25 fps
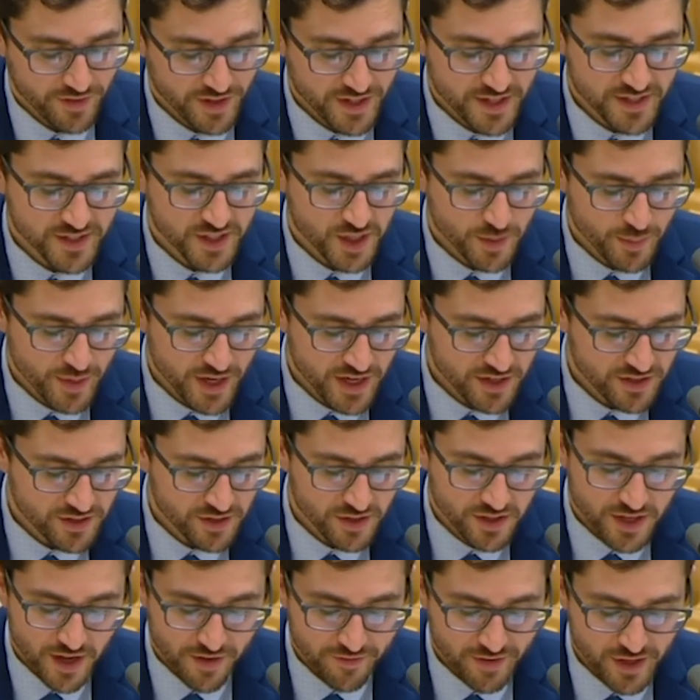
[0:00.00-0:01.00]
Fund is committed
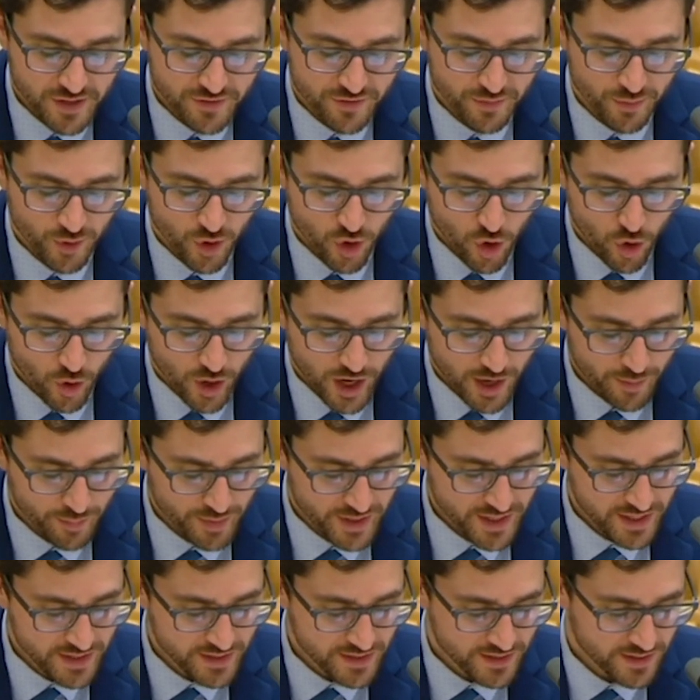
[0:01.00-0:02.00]
to divest from coal
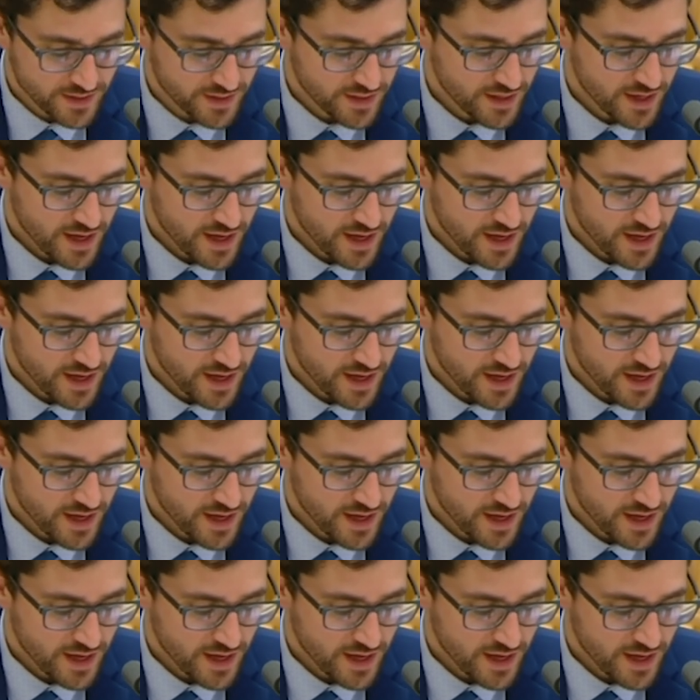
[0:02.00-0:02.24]
companies